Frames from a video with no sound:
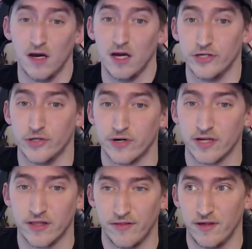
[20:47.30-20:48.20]

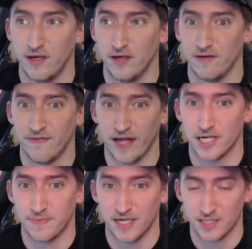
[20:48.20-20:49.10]
during the
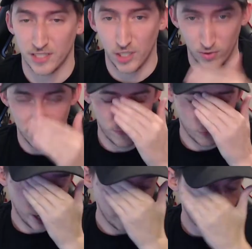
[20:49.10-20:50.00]
flashback sequence,
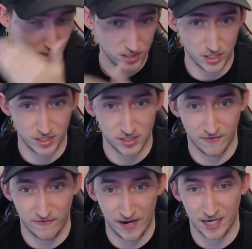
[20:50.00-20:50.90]
Frank mentions the
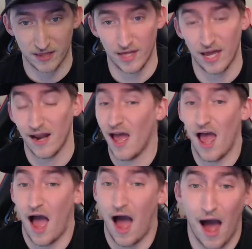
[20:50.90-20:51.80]
fact that
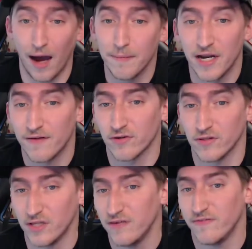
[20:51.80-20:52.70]
I'm never
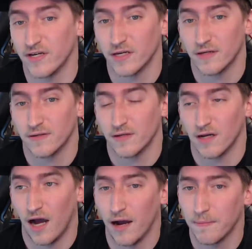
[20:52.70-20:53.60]
leaving.
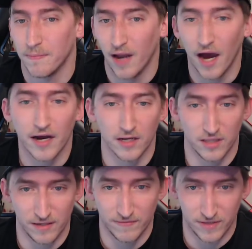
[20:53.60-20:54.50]
I'm not going to
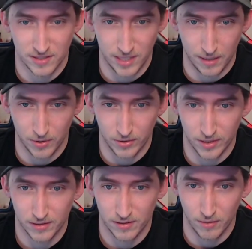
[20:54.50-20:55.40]
leave this
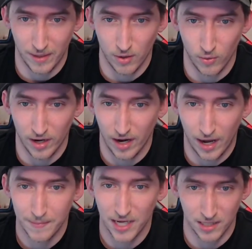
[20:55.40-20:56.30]
neighborhood no matter what.
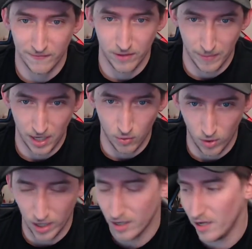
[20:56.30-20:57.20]
I'm not leaving no matter
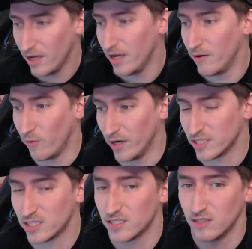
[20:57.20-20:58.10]
what,
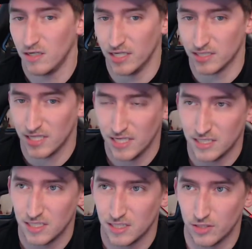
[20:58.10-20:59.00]
which is
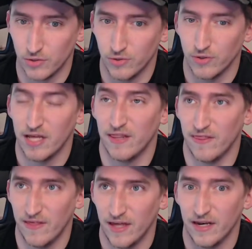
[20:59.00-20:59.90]
hinted to.
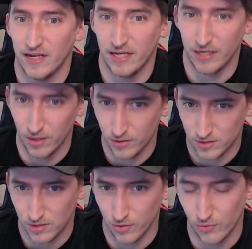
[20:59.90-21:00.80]
And then he
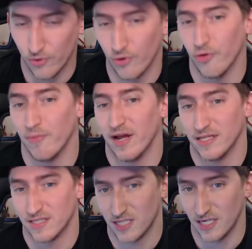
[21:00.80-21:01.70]
goes to the room
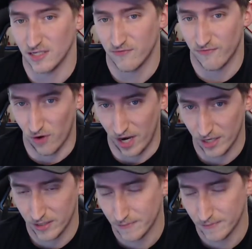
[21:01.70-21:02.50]
and sees Frank.